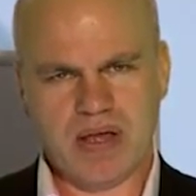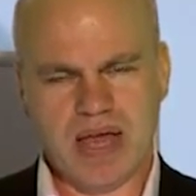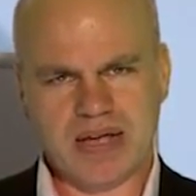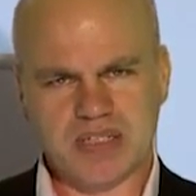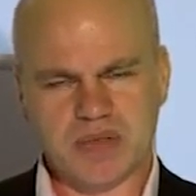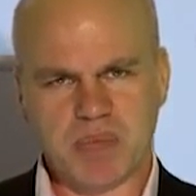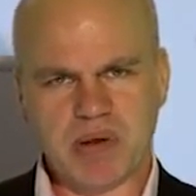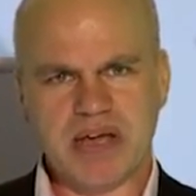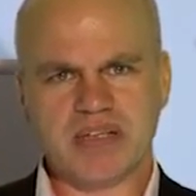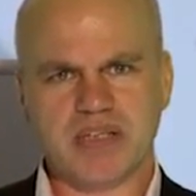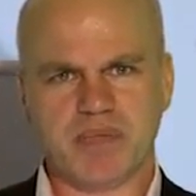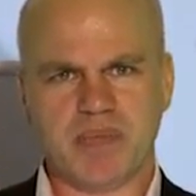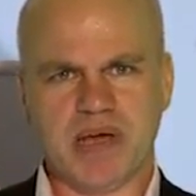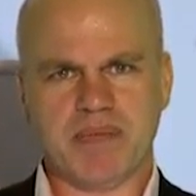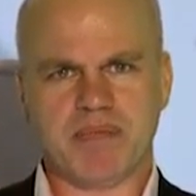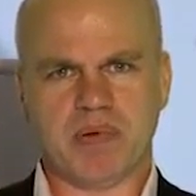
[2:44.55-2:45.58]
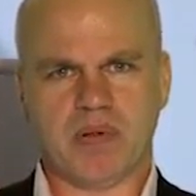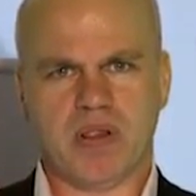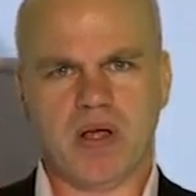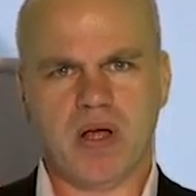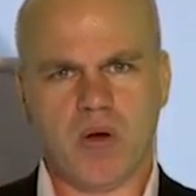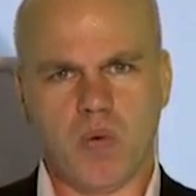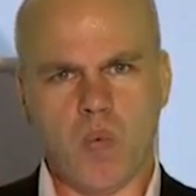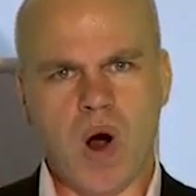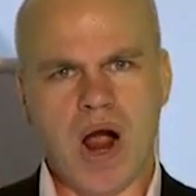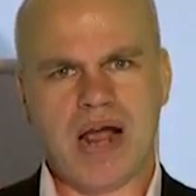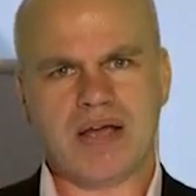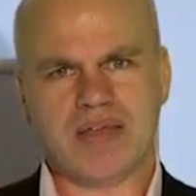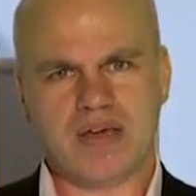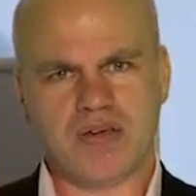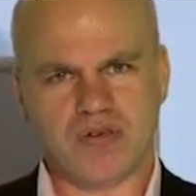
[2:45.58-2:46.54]
Explain to people
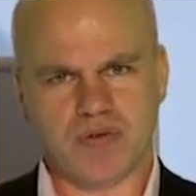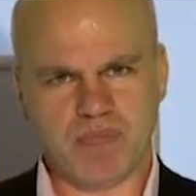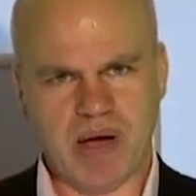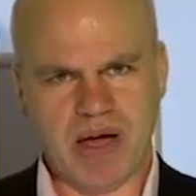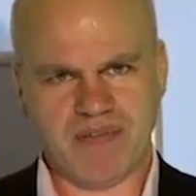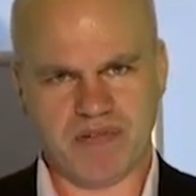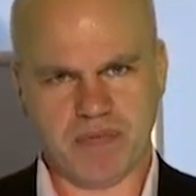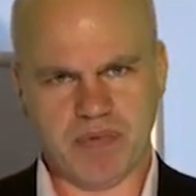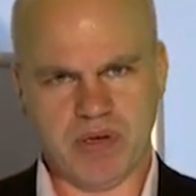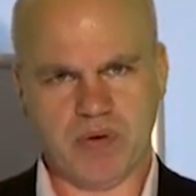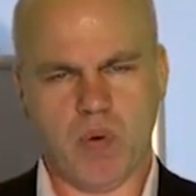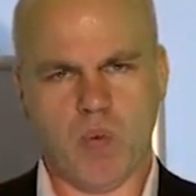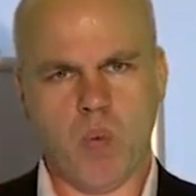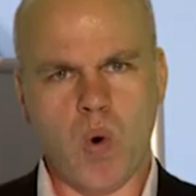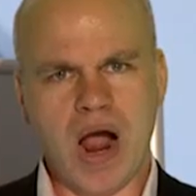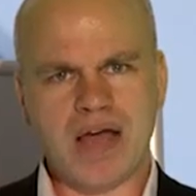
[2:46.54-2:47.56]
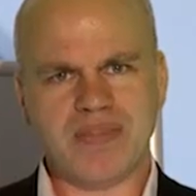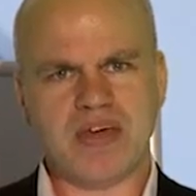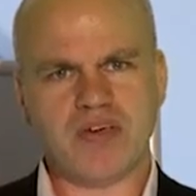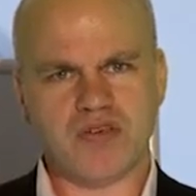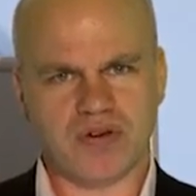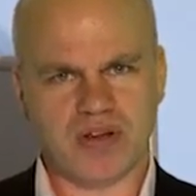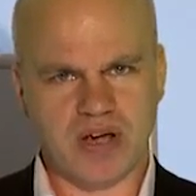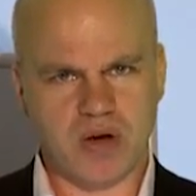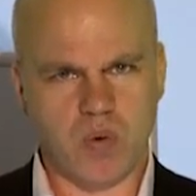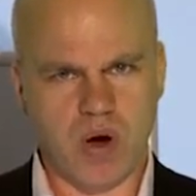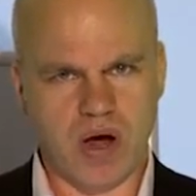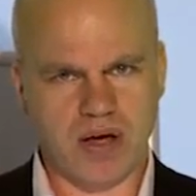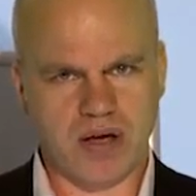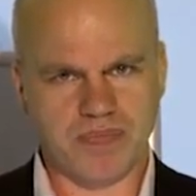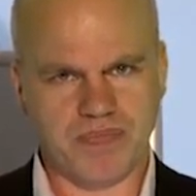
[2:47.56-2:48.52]
why they should buy from you, why they should
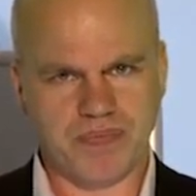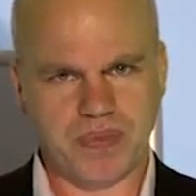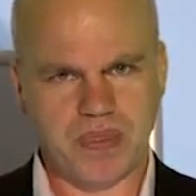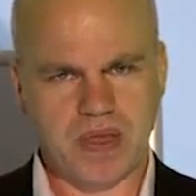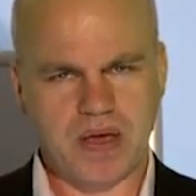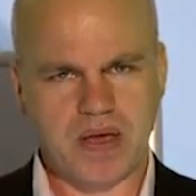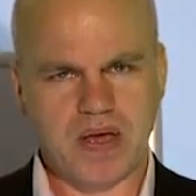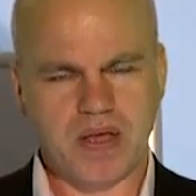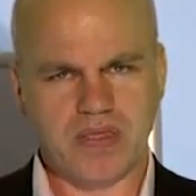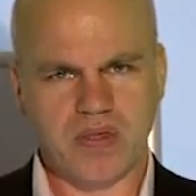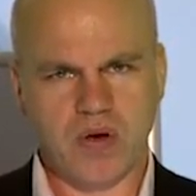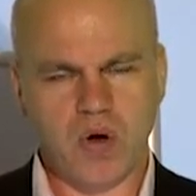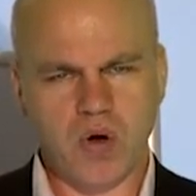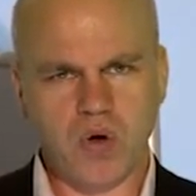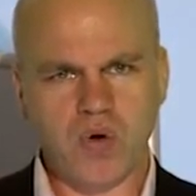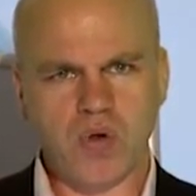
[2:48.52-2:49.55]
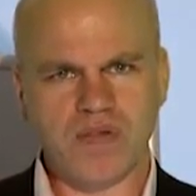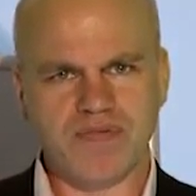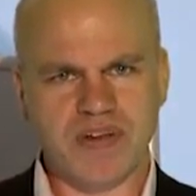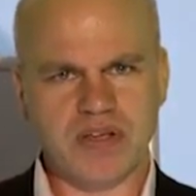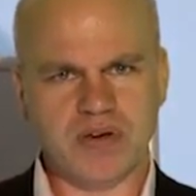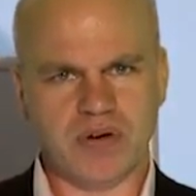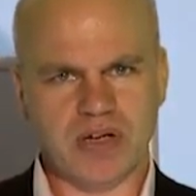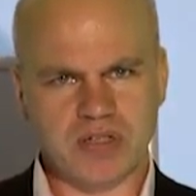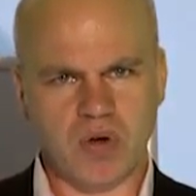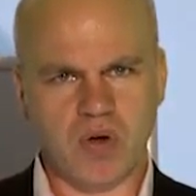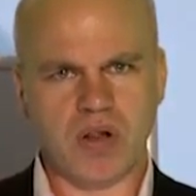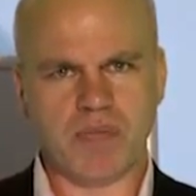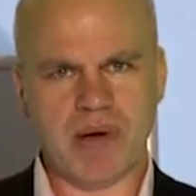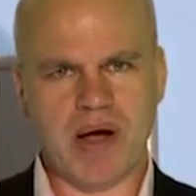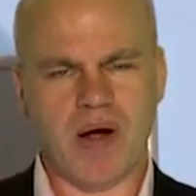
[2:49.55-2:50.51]
inquire. The whole video is
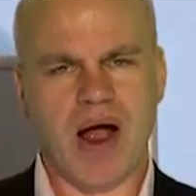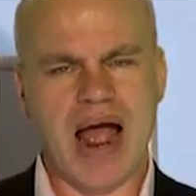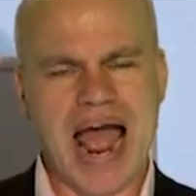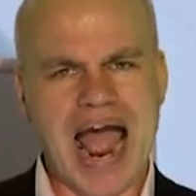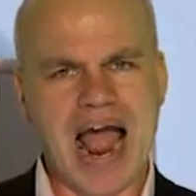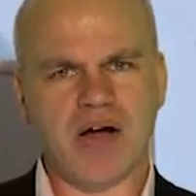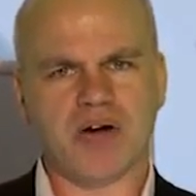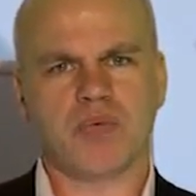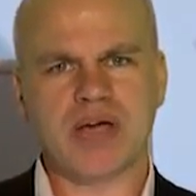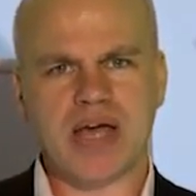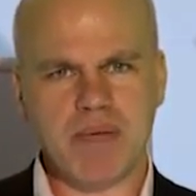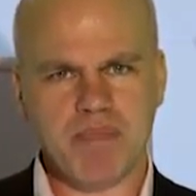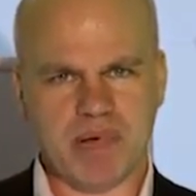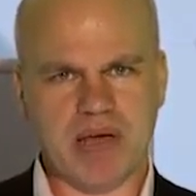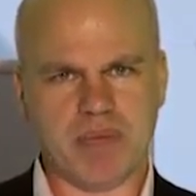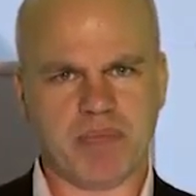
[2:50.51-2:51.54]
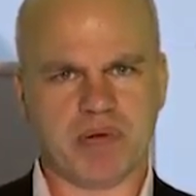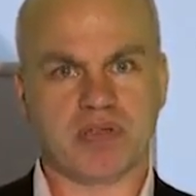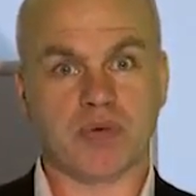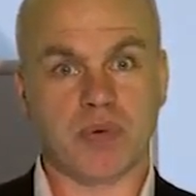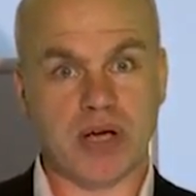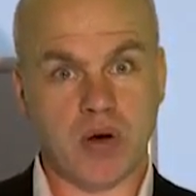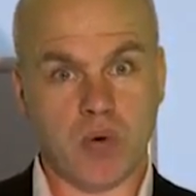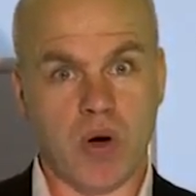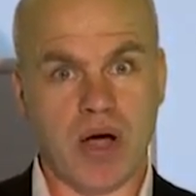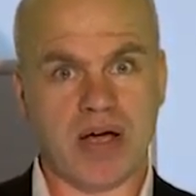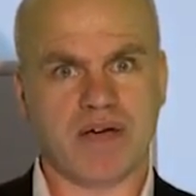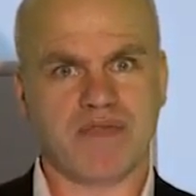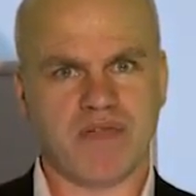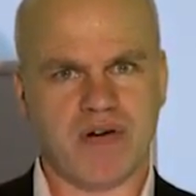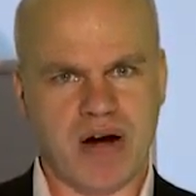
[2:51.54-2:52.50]
all about how do we get people to
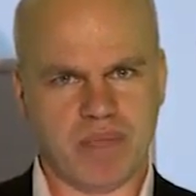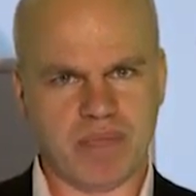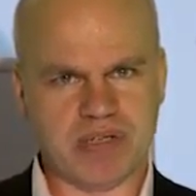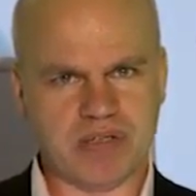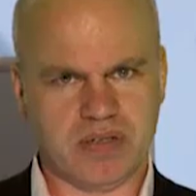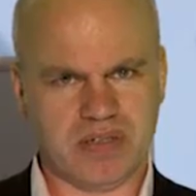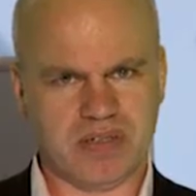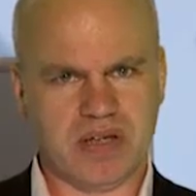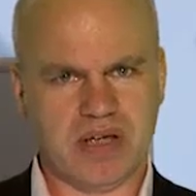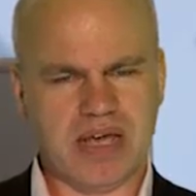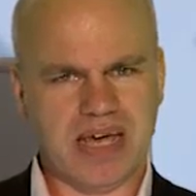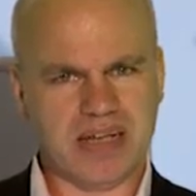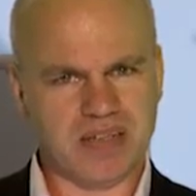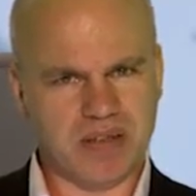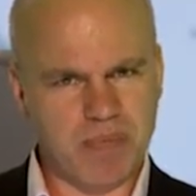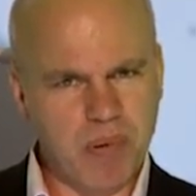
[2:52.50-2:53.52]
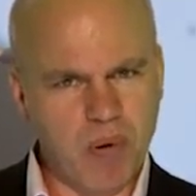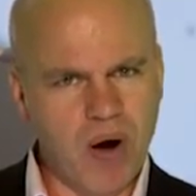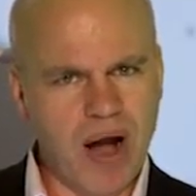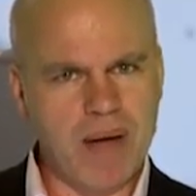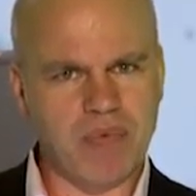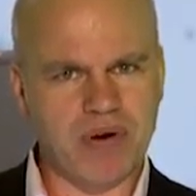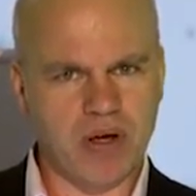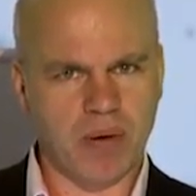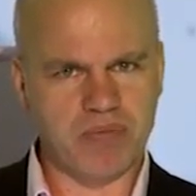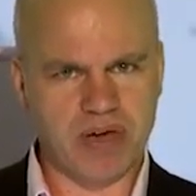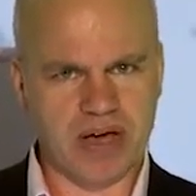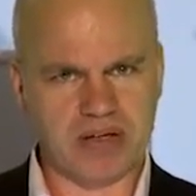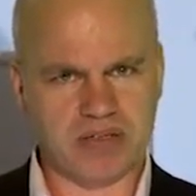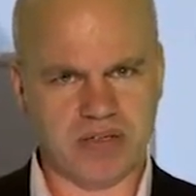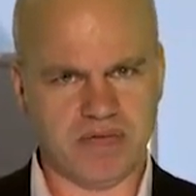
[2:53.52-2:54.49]
inquire for our business. It's the primary
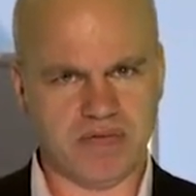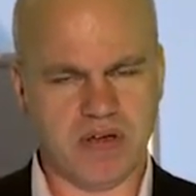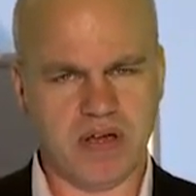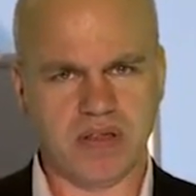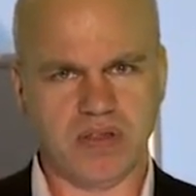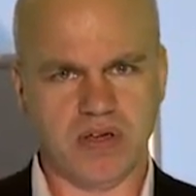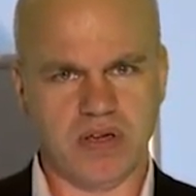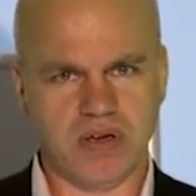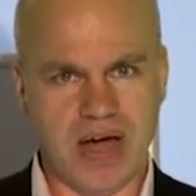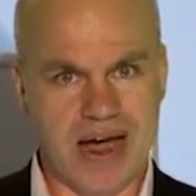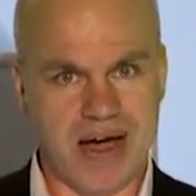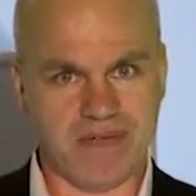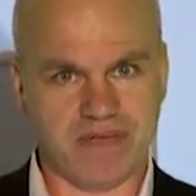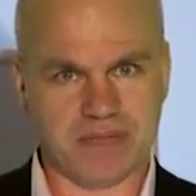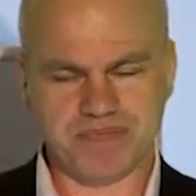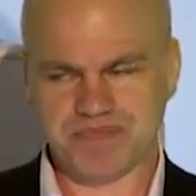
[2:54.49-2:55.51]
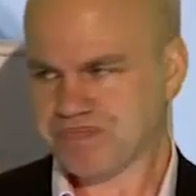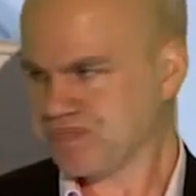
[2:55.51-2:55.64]
objective that you have.